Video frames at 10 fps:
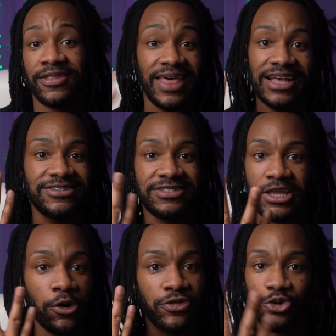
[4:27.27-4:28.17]
That's
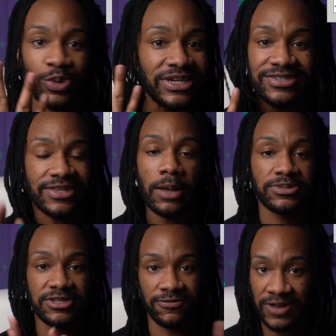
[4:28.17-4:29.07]
still 3
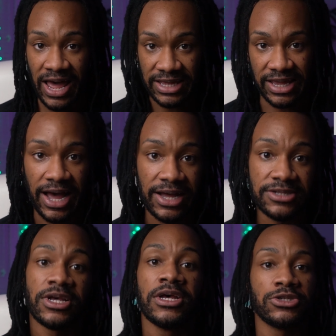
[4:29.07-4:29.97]
stops of light,
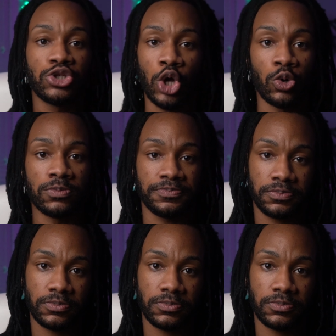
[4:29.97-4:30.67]
guys. So